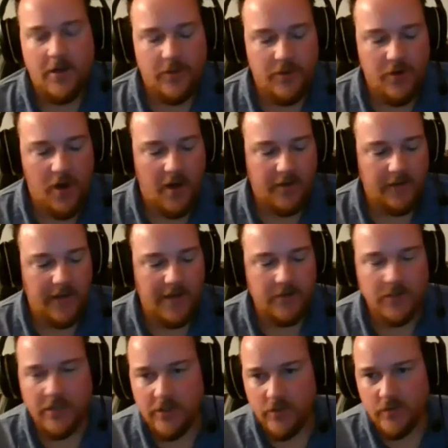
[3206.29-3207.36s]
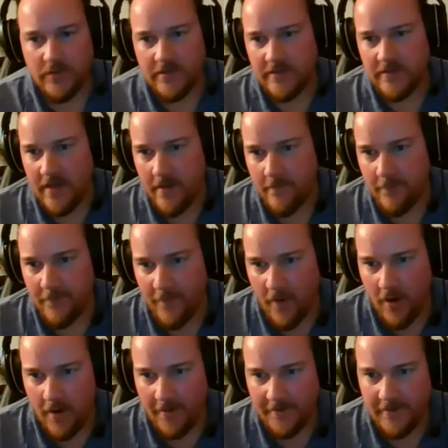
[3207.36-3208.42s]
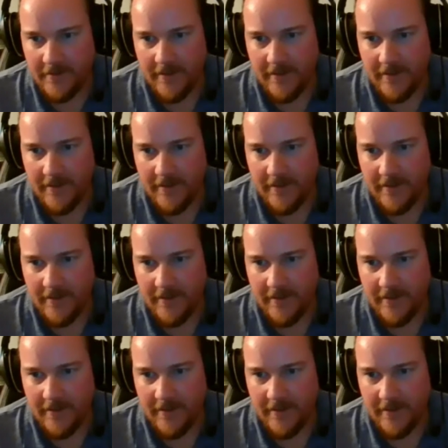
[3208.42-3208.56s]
They're not allowed to use the same font.